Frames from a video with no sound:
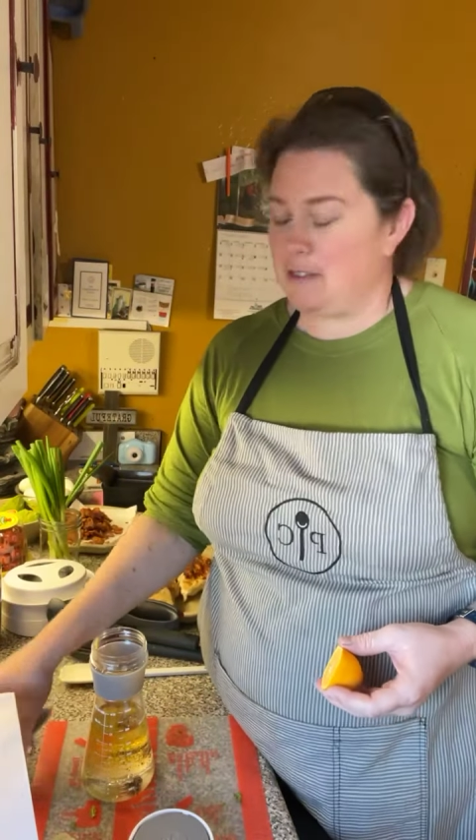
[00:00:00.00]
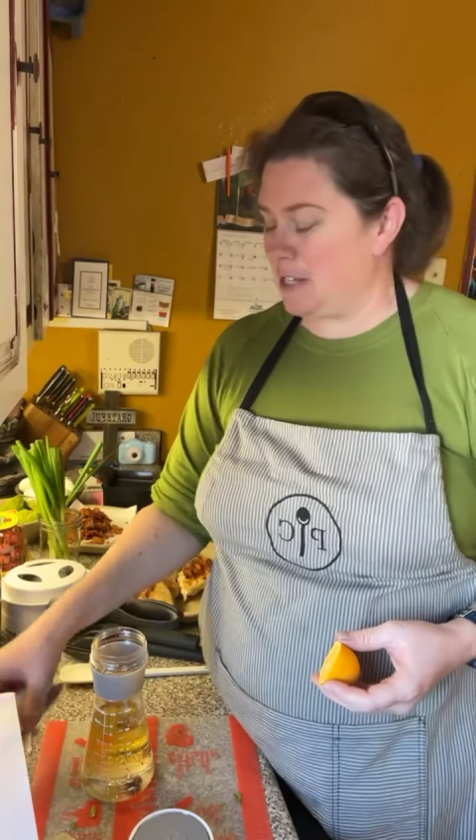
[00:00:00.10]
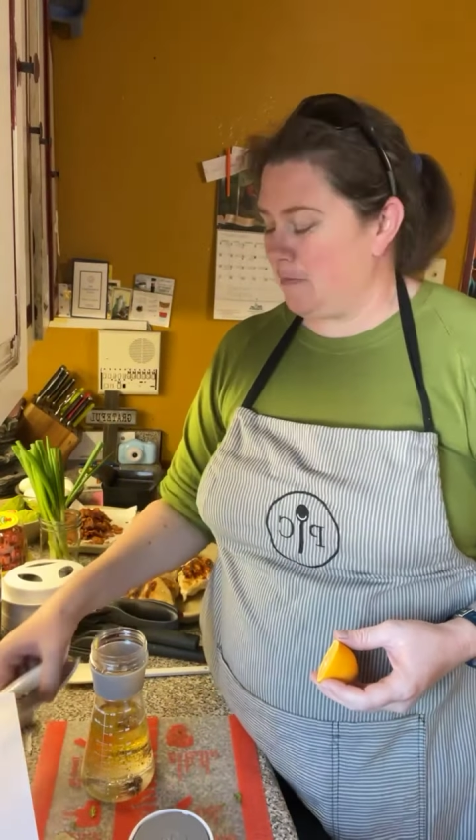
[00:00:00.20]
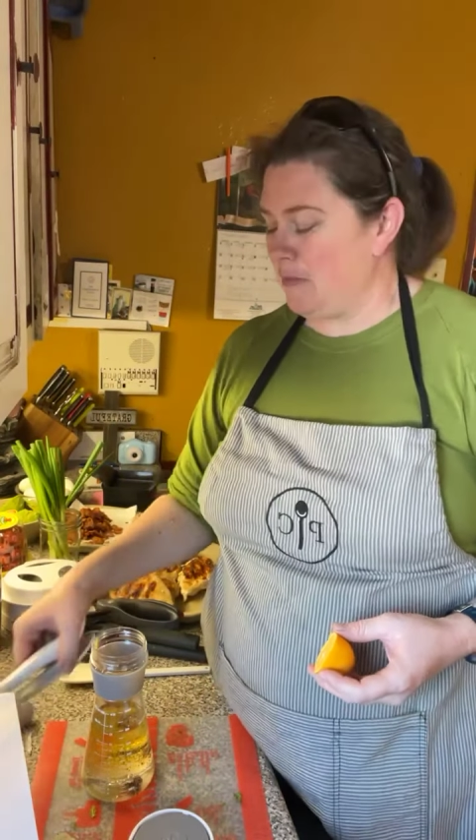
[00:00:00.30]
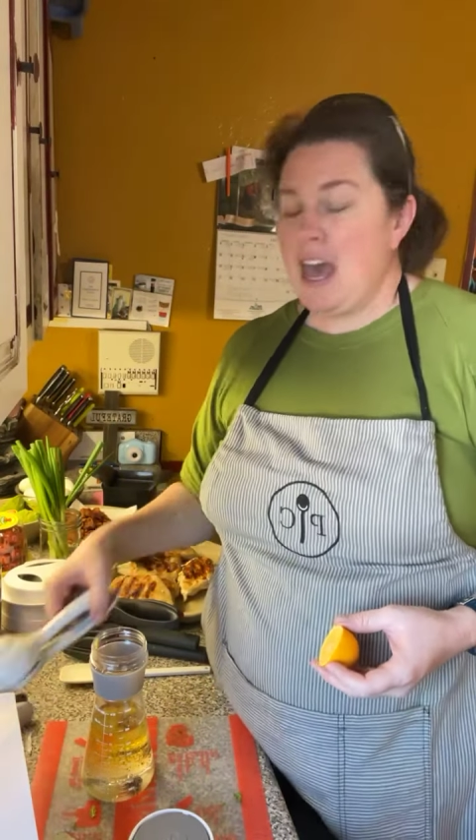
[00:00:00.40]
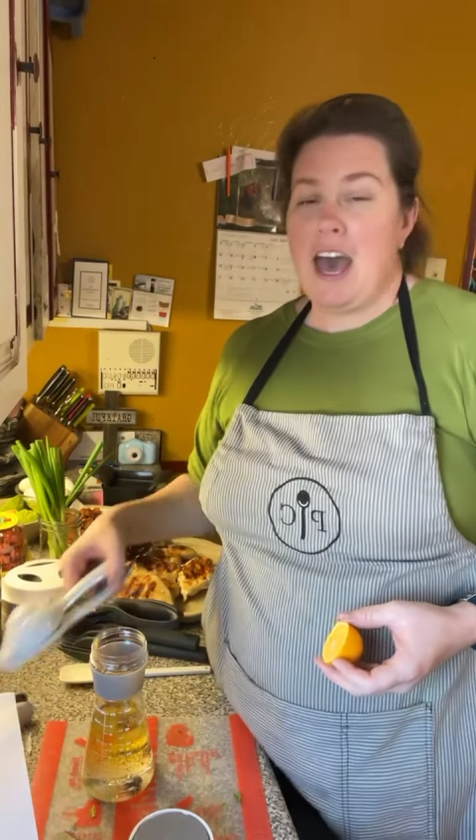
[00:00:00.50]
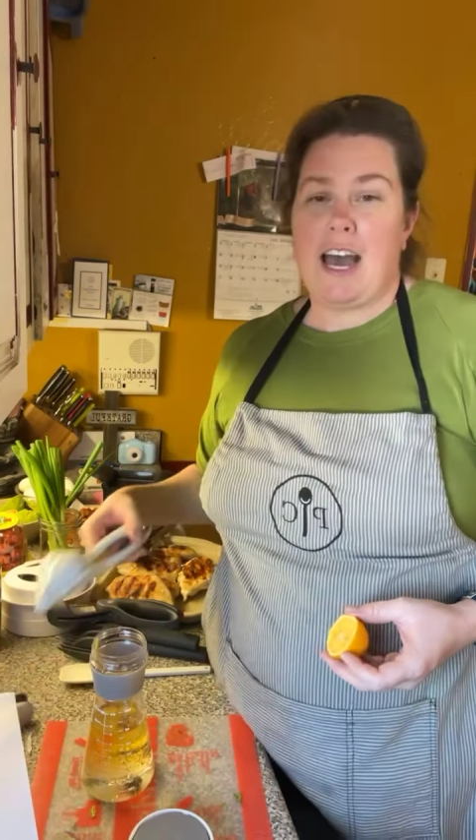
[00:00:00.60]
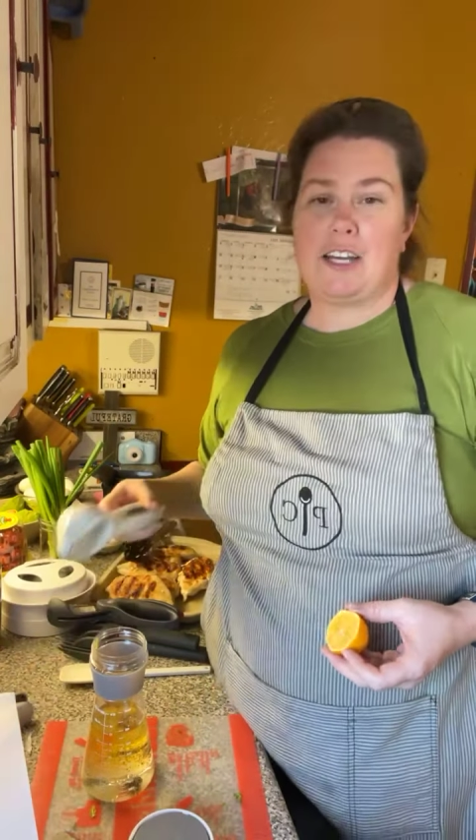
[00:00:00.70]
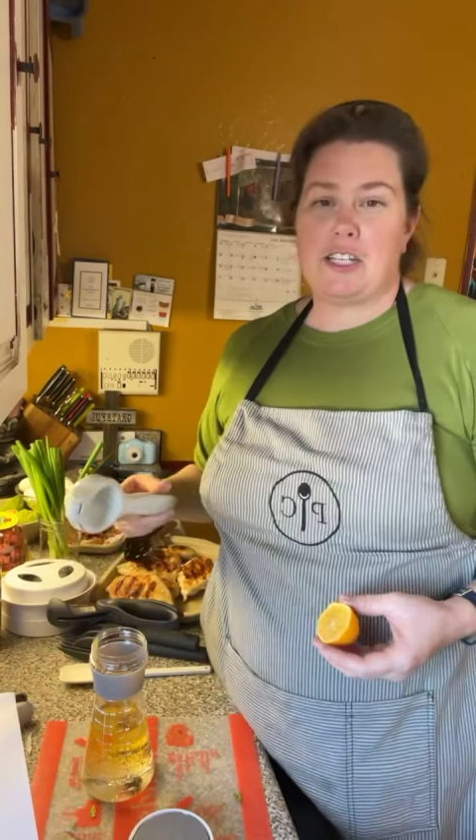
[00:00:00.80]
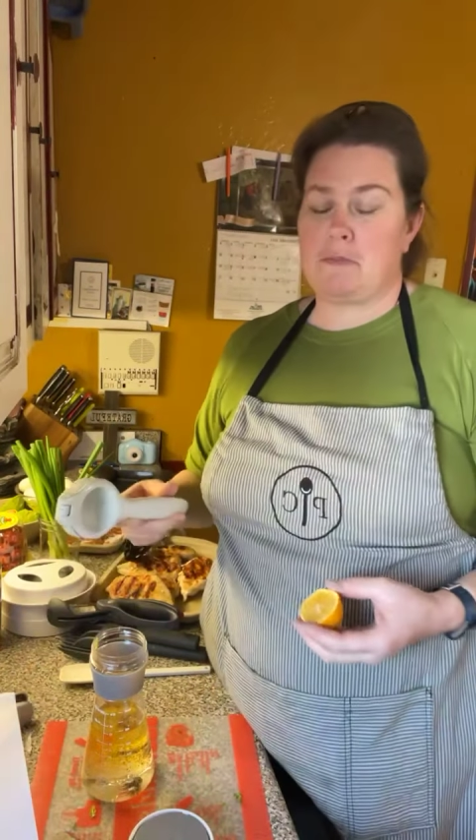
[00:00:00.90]
So
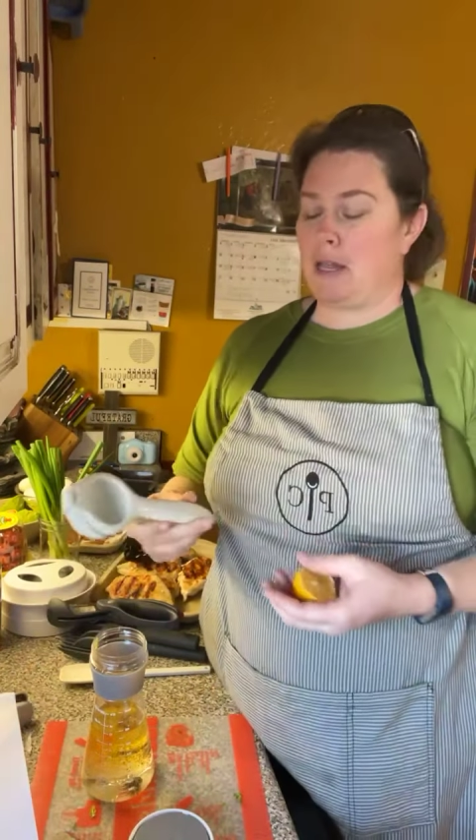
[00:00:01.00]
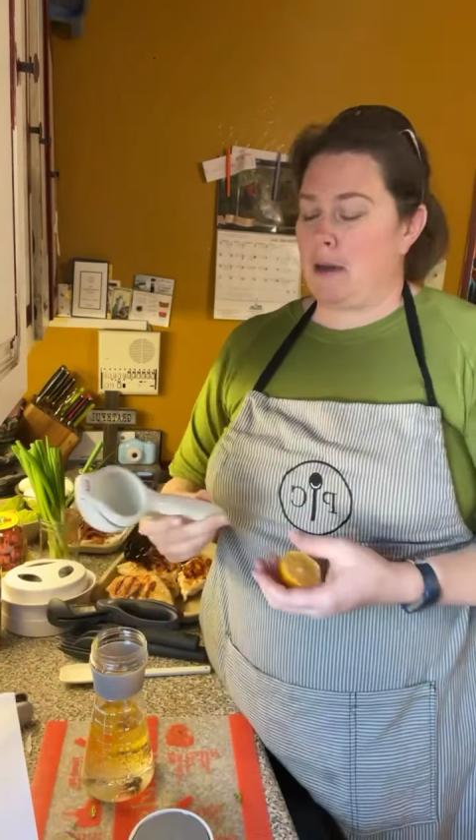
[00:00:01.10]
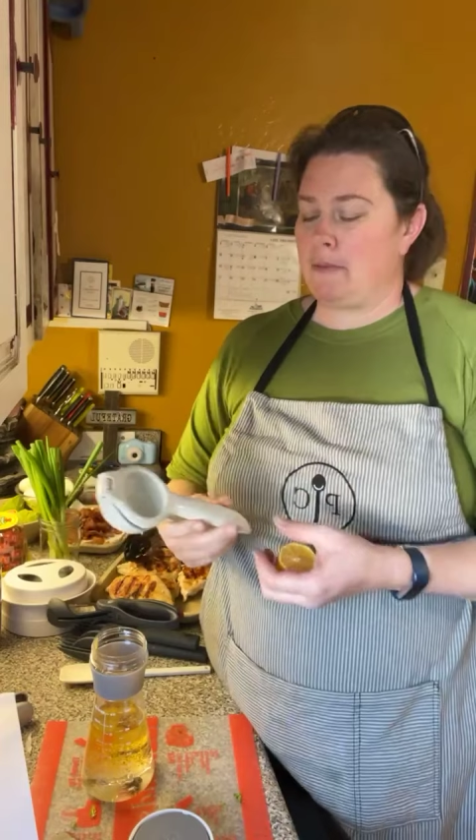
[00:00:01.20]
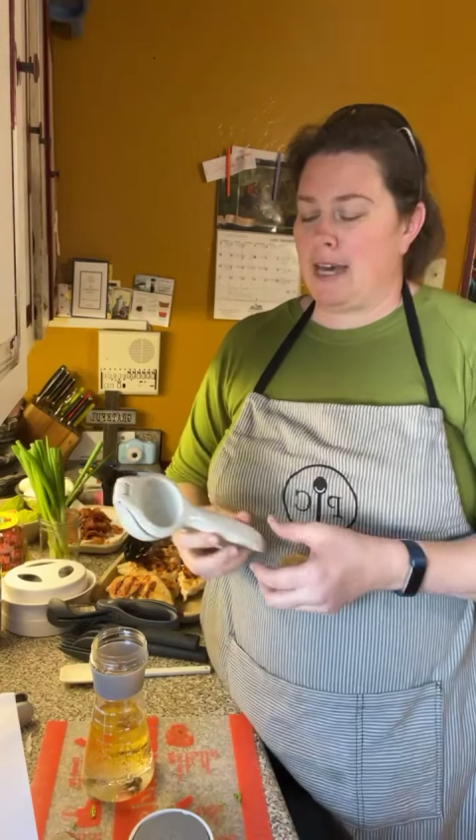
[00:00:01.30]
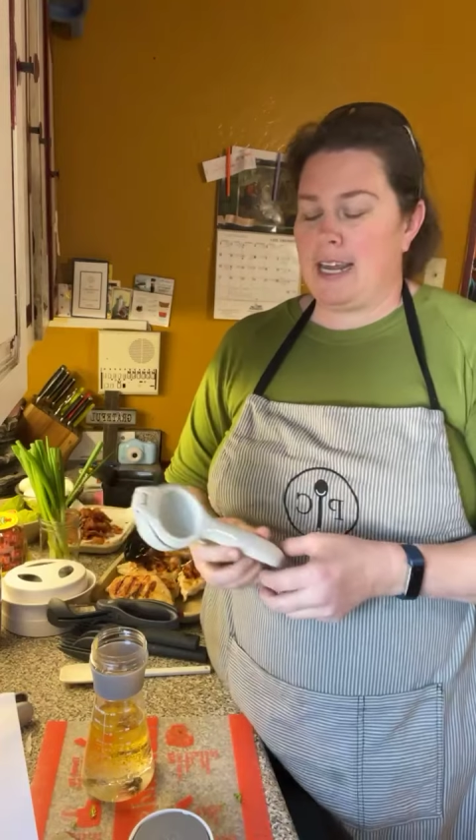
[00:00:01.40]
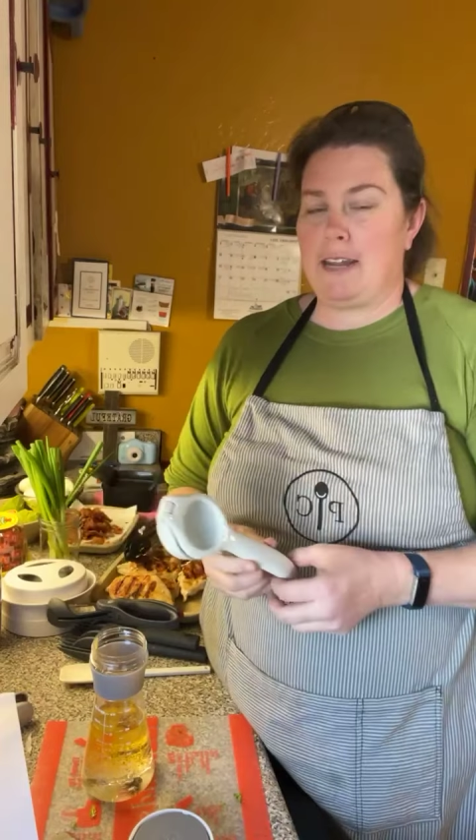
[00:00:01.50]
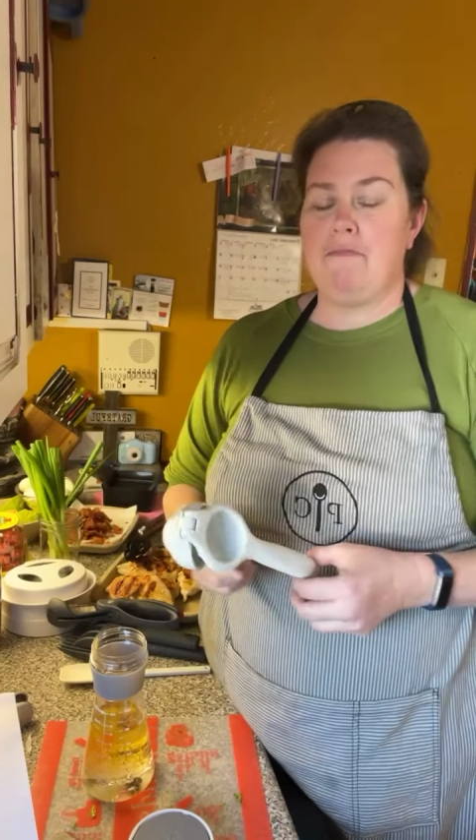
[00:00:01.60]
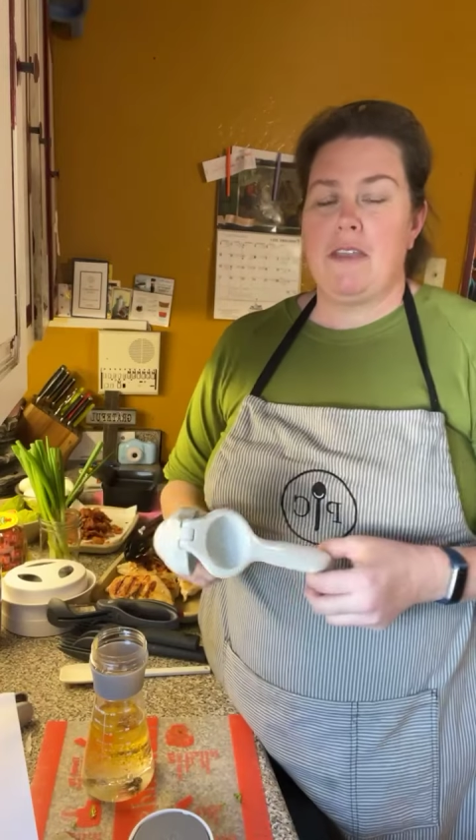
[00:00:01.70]
I just plop that in.